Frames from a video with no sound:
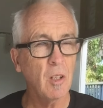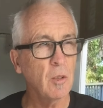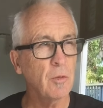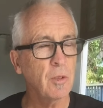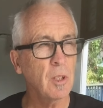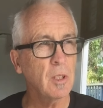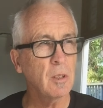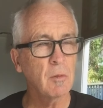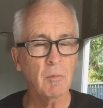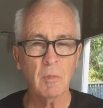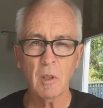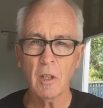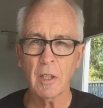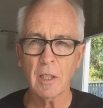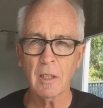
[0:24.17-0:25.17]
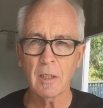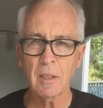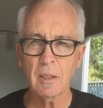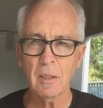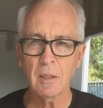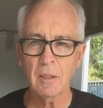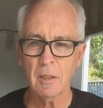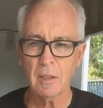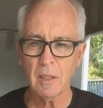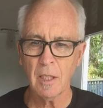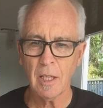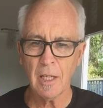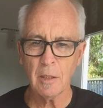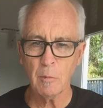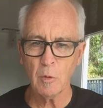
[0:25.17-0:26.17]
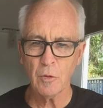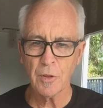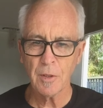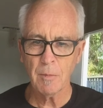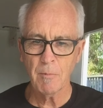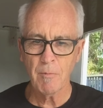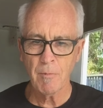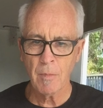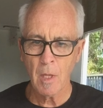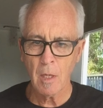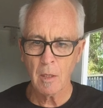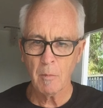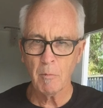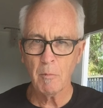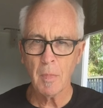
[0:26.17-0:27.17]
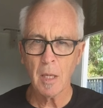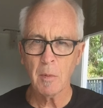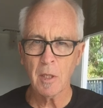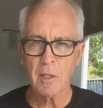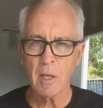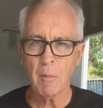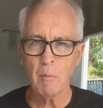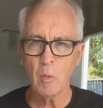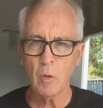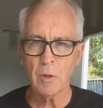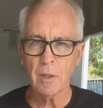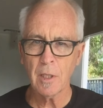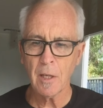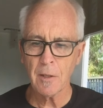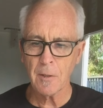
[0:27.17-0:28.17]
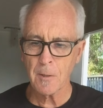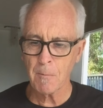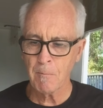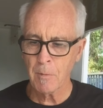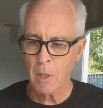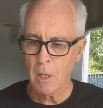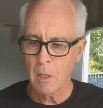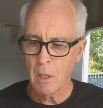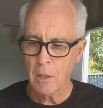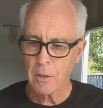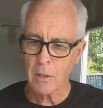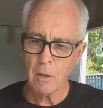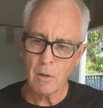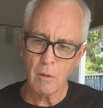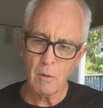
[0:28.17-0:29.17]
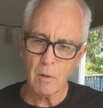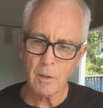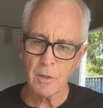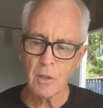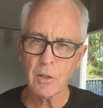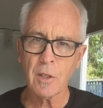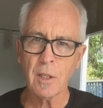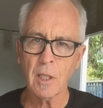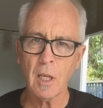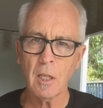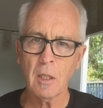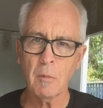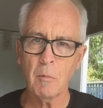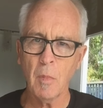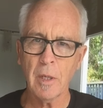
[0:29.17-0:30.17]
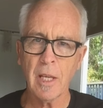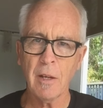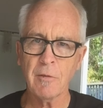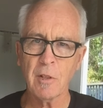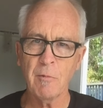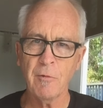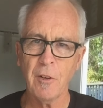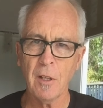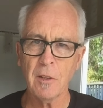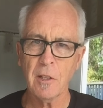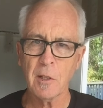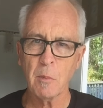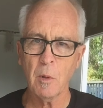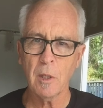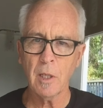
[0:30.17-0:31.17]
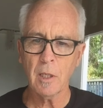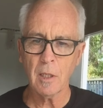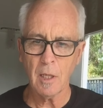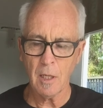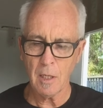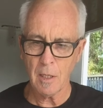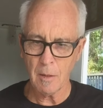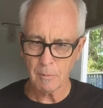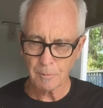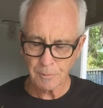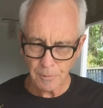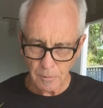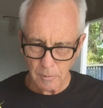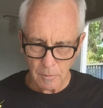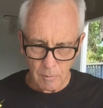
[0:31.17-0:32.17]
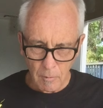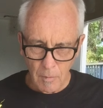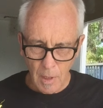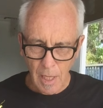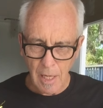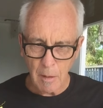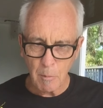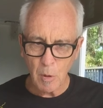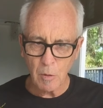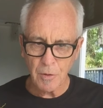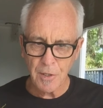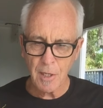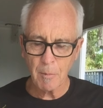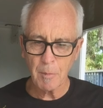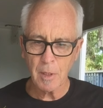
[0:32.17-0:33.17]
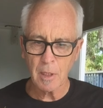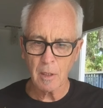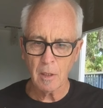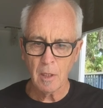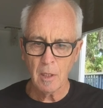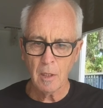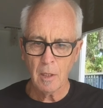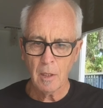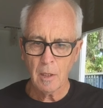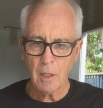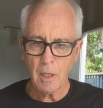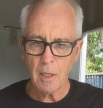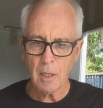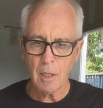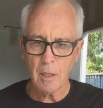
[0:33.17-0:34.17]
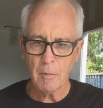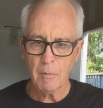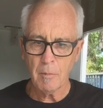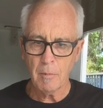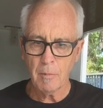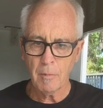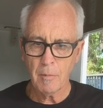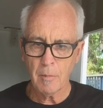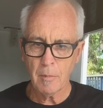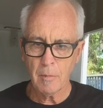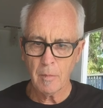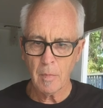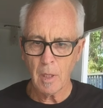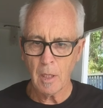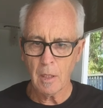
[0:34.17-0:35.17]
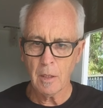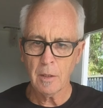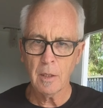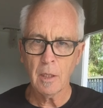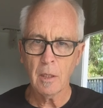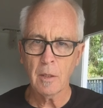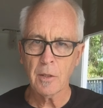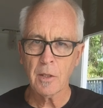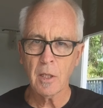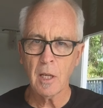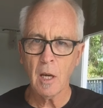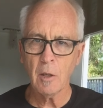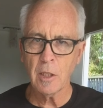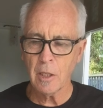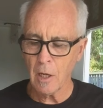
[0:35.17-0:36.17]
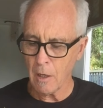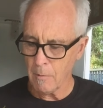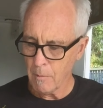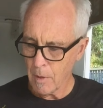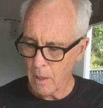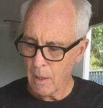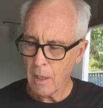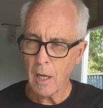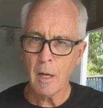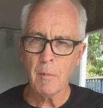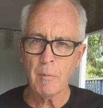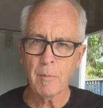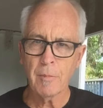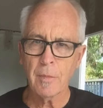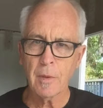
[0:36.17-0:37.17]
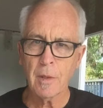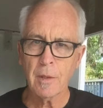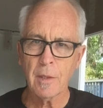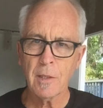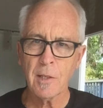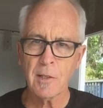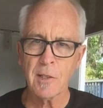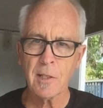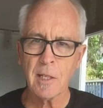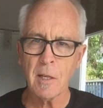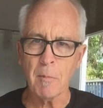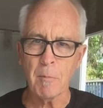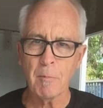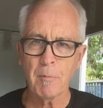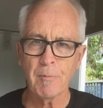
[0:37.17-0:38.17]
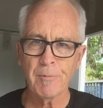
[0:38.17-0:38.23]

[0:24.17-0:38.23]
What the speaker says: hopefully like animals, maybe some more than others. So I was just thinking might have some fun this week, hand built something, and see how you go. This is Skip.